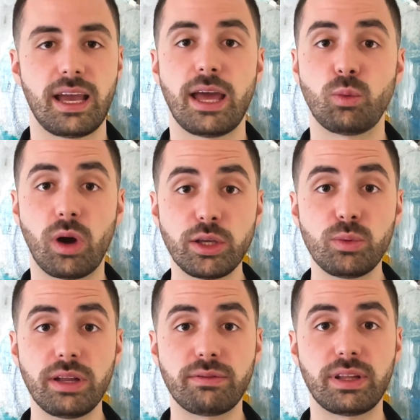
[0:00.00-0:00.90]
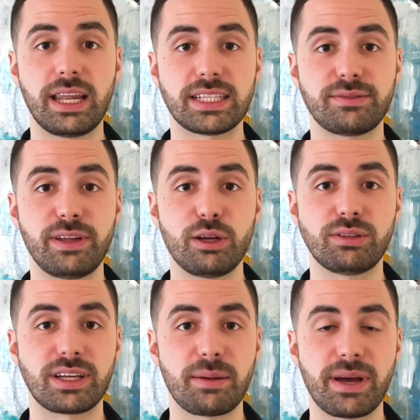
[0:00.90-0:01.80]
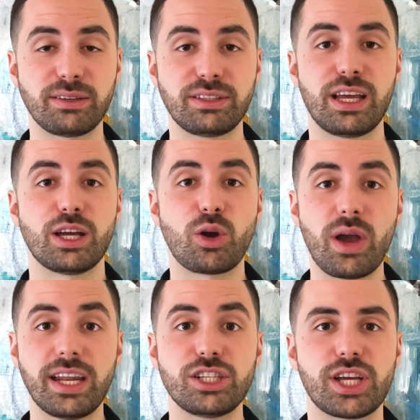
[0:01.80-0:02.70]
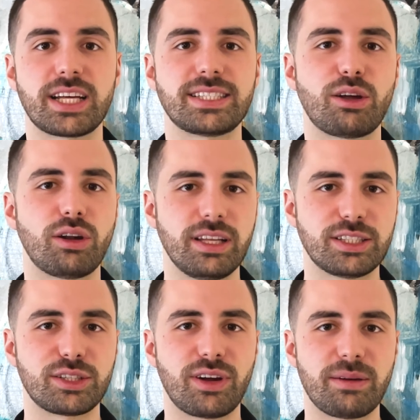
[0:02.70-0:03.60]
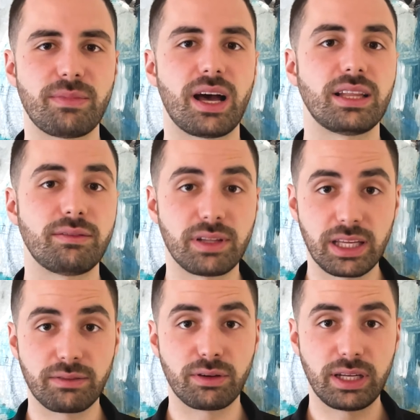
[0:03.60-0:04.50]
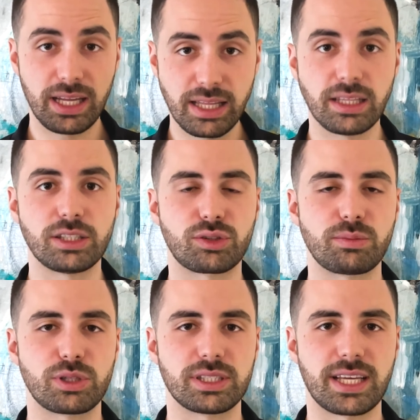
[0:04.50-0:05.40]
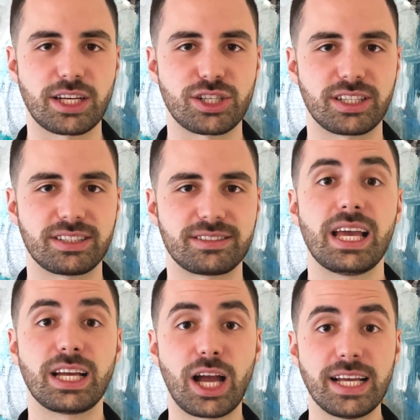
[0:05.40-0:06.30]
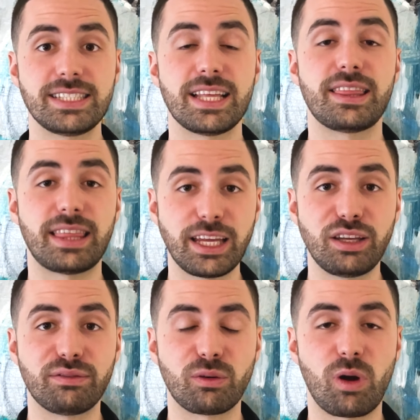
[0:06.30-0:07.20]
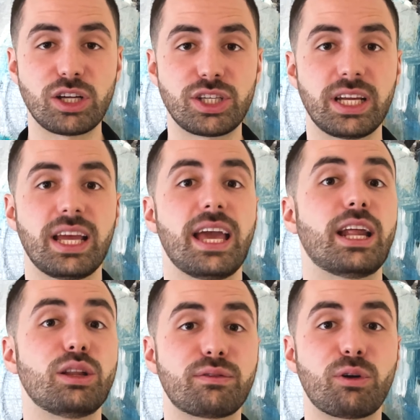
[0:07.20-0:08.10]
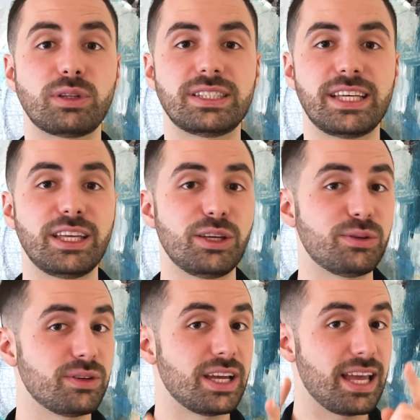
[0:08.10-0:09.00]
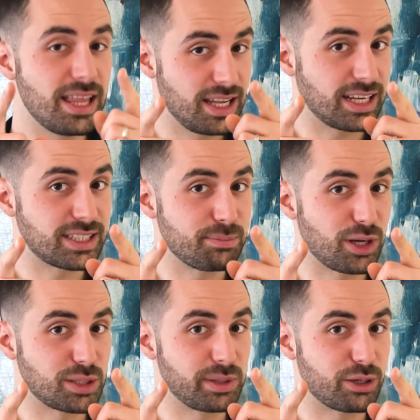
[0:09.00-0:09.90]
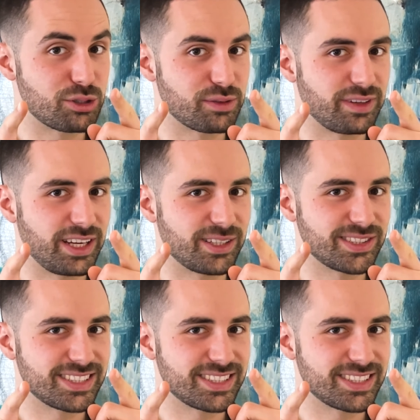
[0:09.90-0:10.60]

And while you wait for the next video to come out, go ahead and check us out on Instagram. I'll leave a link for it in the description section. Guys, thank you for watching, and I look forward to seeing you in the next Impossibly Kosher video.